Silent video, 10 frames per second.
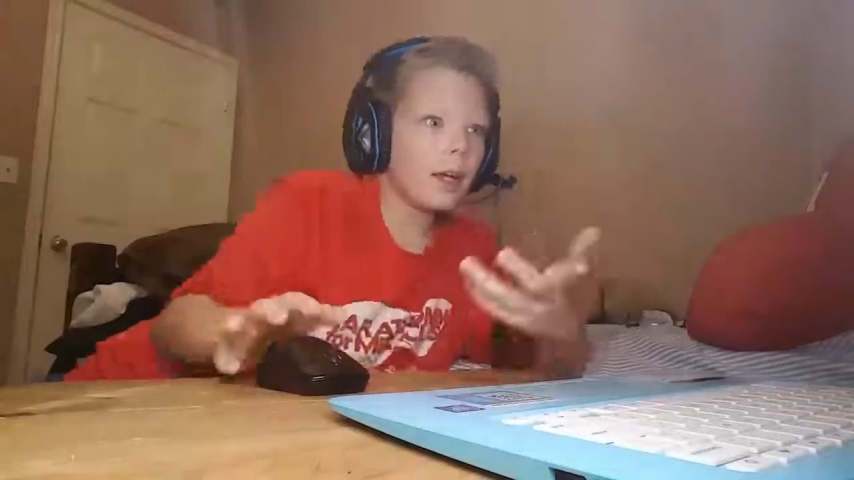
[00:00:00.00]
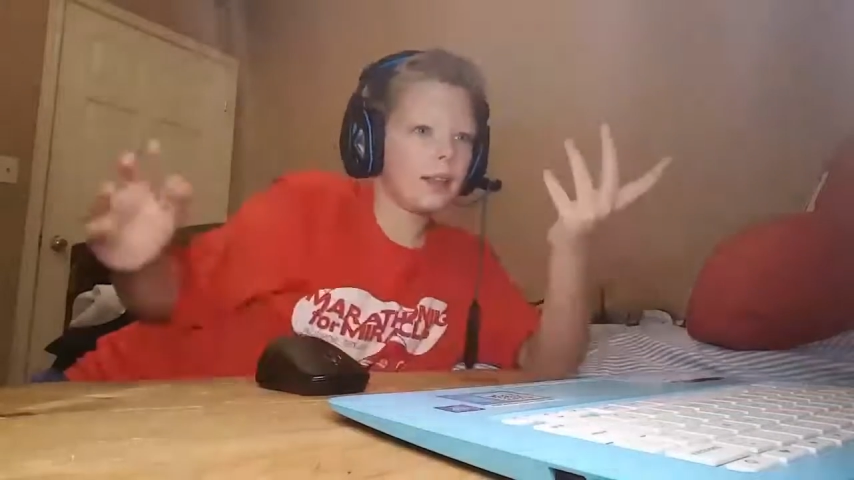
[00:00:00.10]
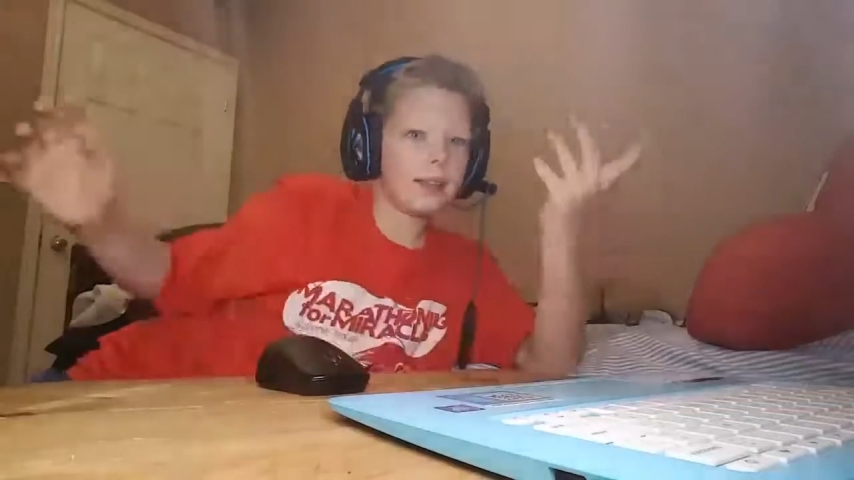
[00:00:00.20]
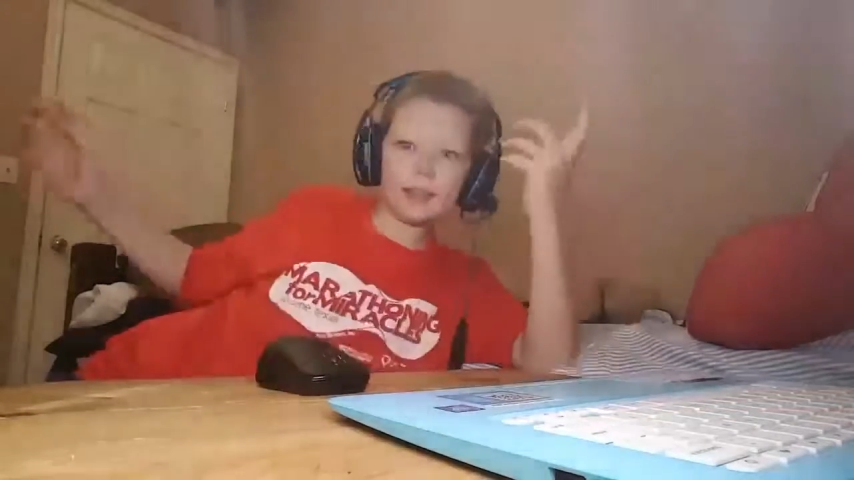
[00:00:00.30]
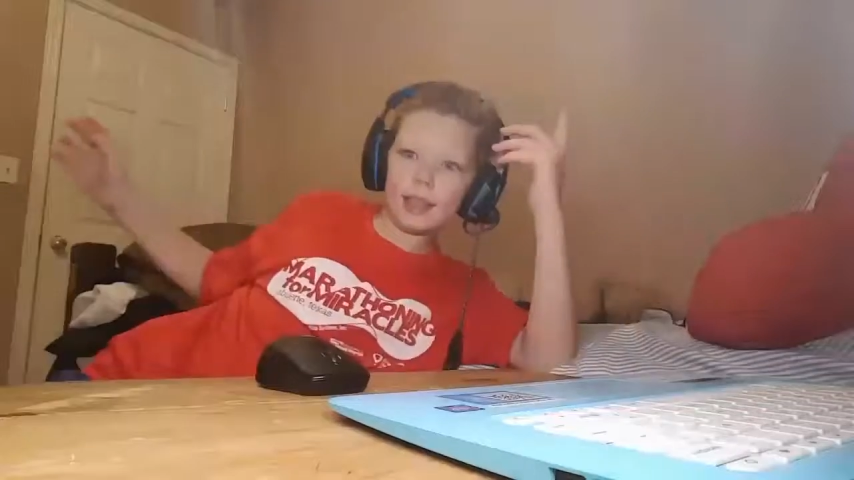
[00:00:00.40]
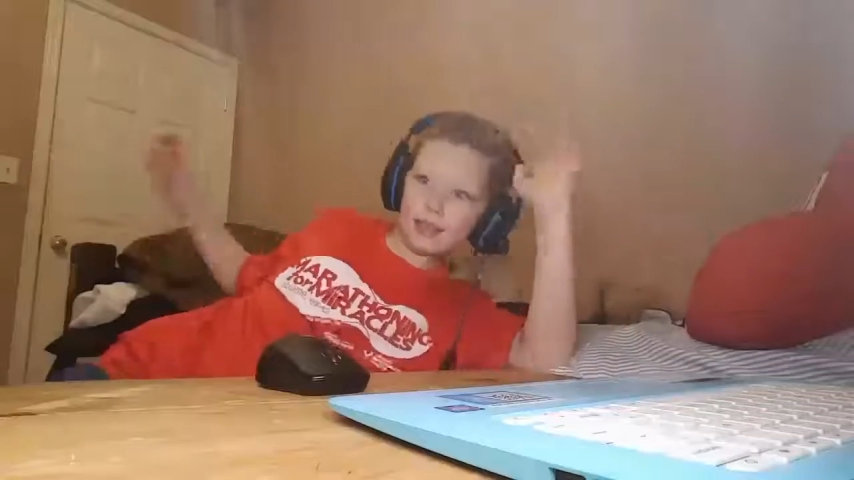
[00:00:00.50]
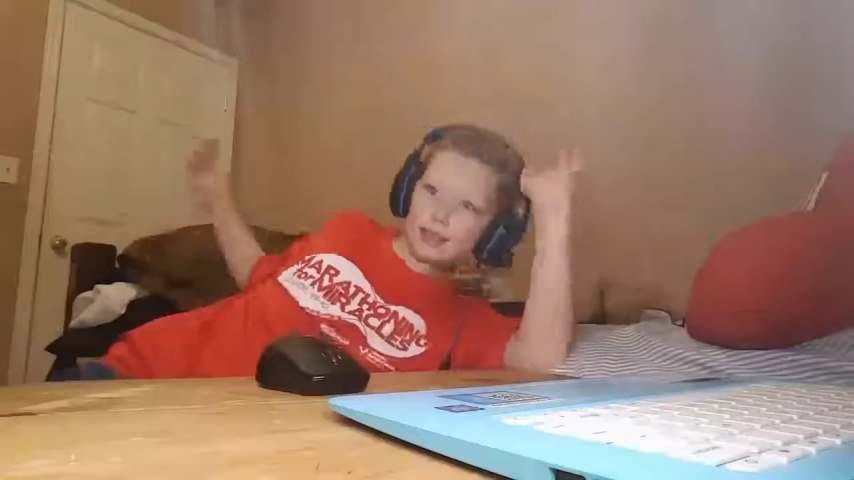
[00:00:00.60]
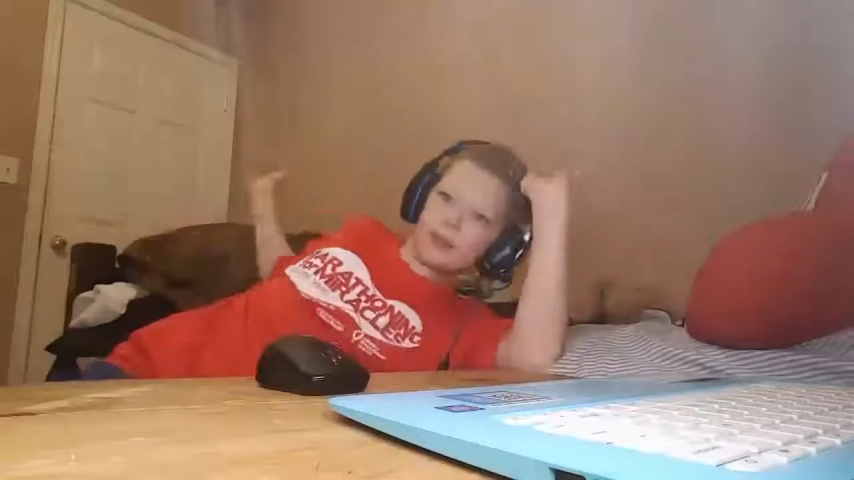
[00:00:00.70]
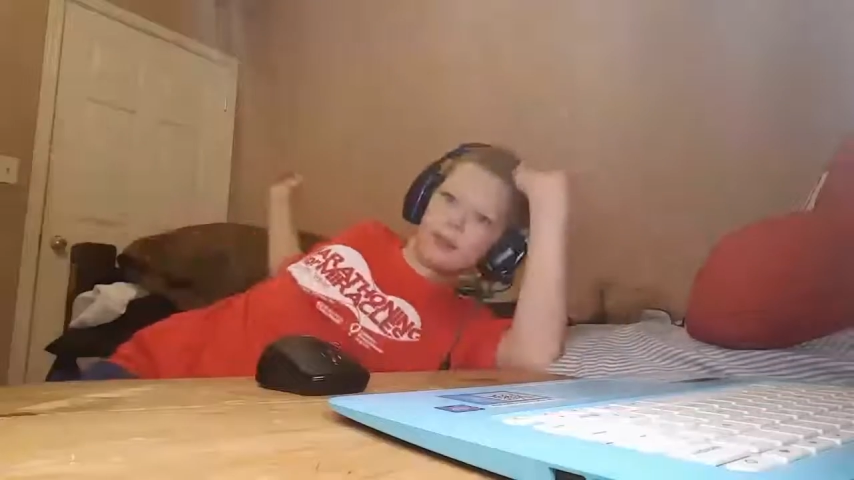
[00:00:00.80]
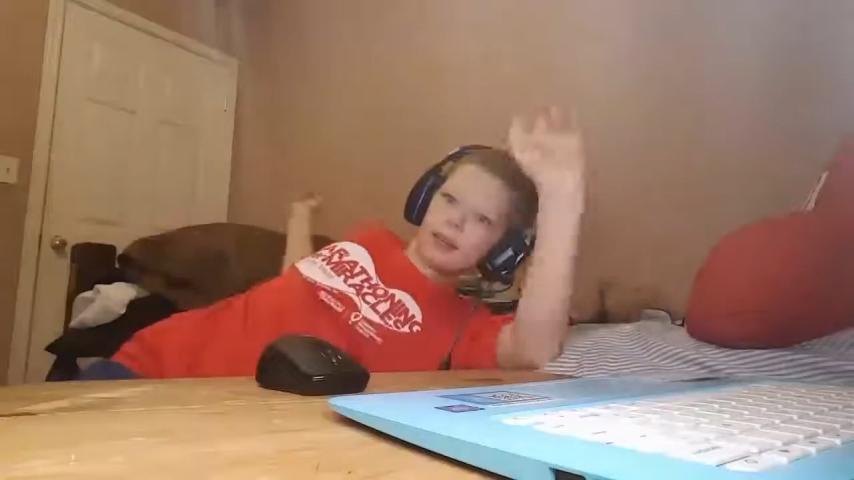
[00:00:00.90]
yeah,
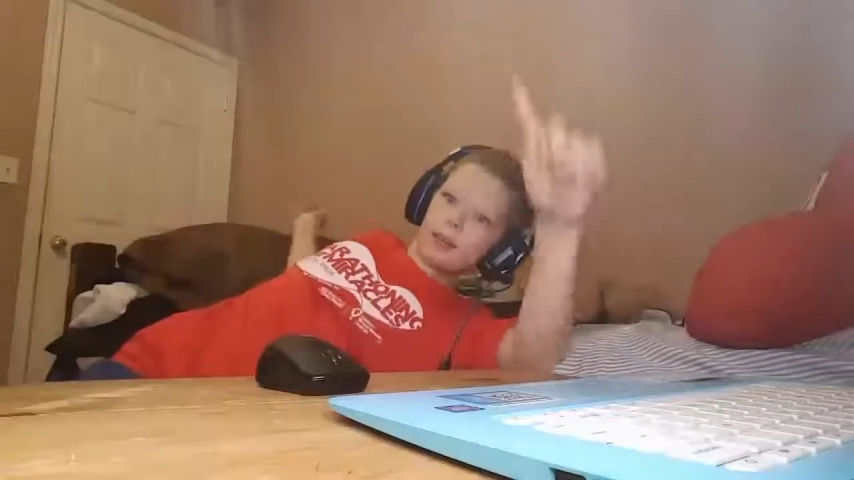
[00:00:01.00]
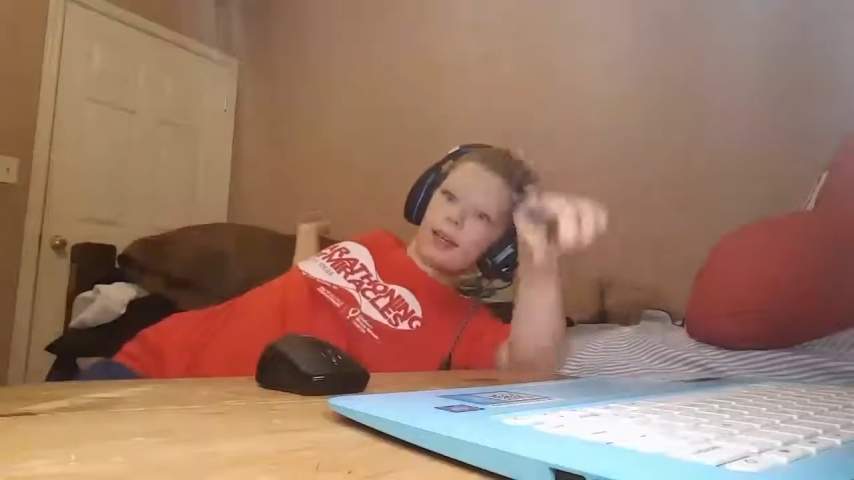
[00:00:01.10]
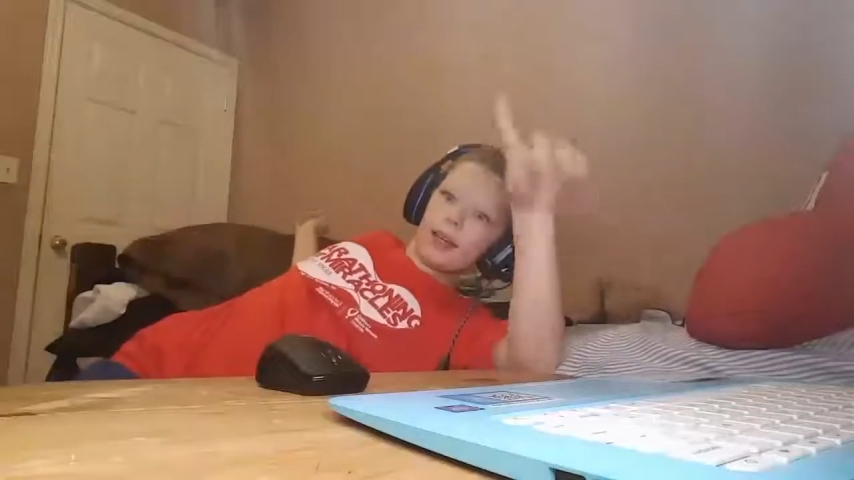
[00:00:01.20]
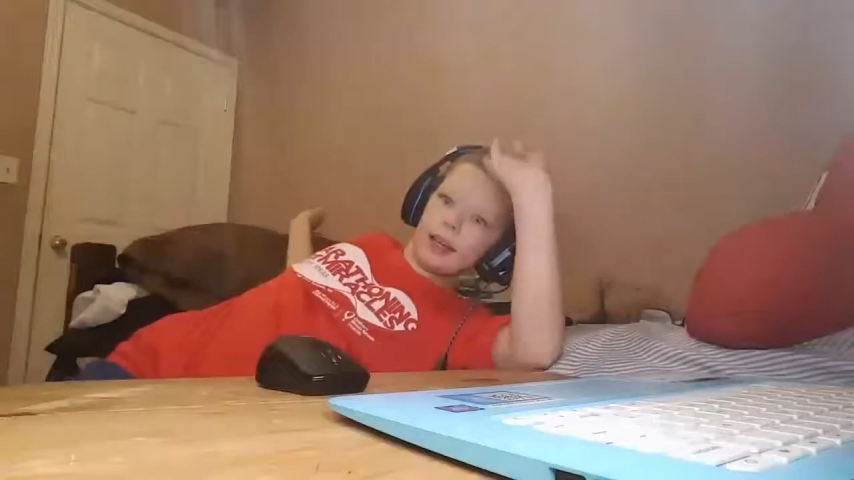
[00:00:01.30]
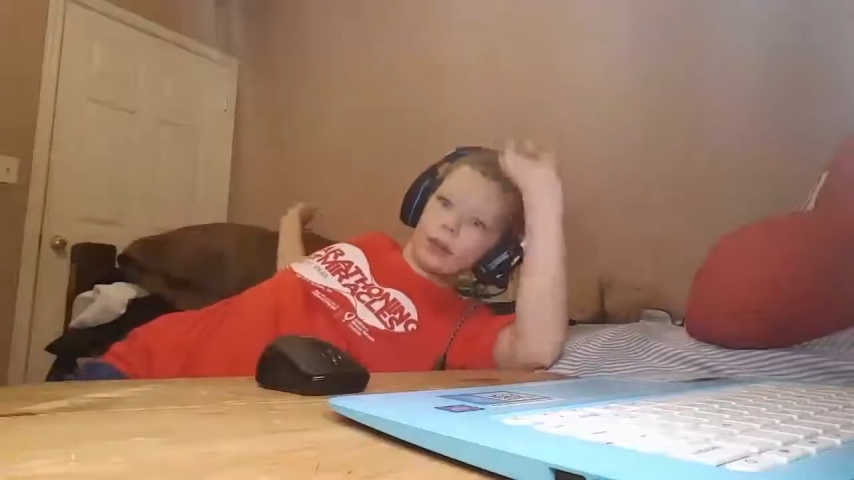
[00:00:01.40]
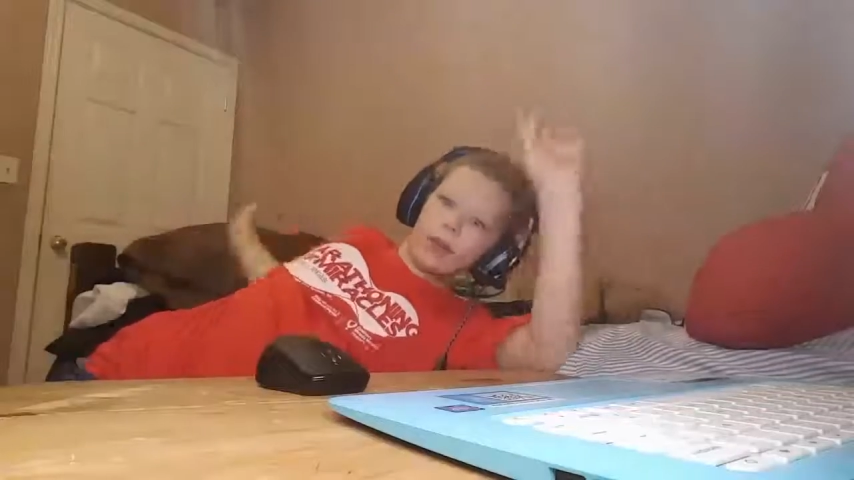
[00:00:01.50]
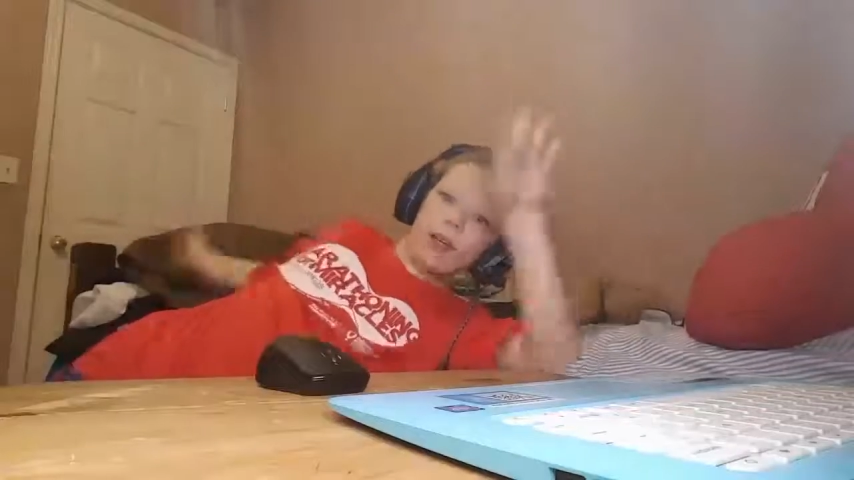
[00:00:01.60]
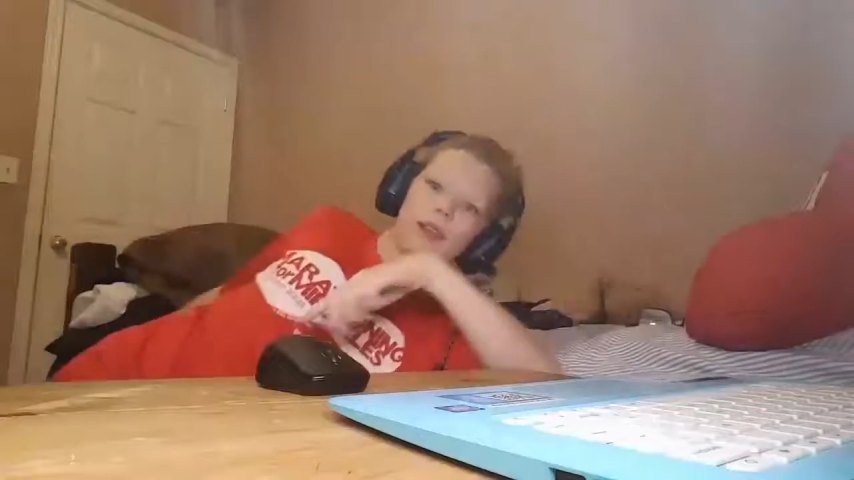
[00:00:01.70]
that's it for right now.